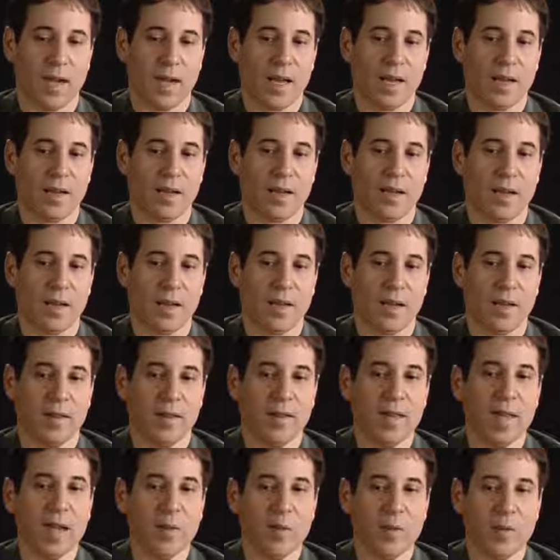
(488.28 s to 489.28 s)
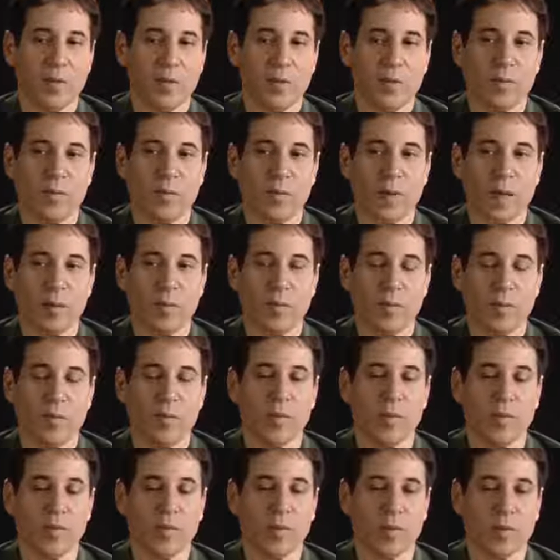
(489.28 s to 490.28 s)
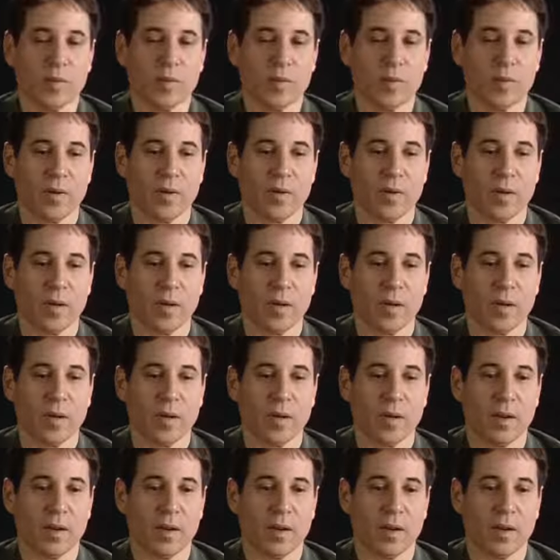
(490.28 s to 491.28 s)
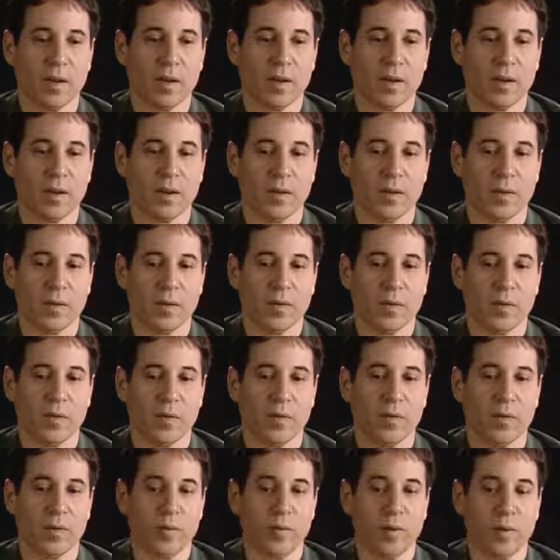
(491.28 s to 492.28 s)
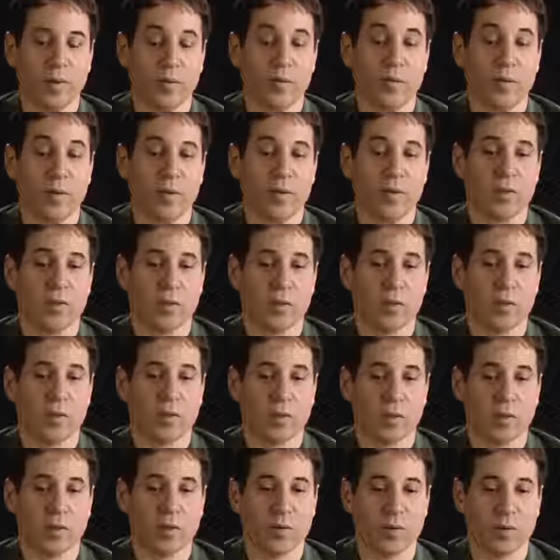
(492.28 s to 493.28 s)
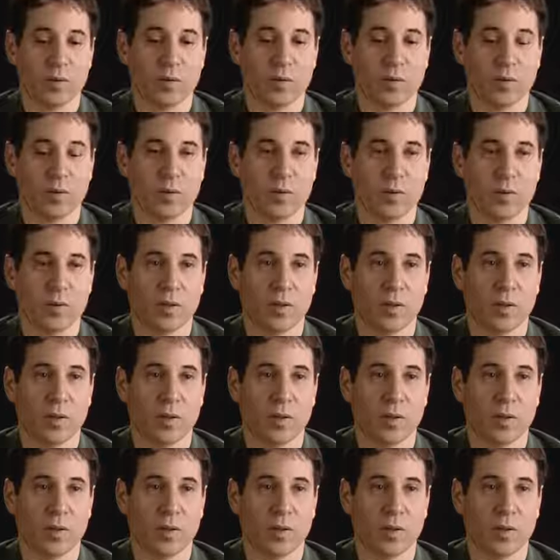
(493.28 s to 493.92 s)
That movement was proved to be a rich source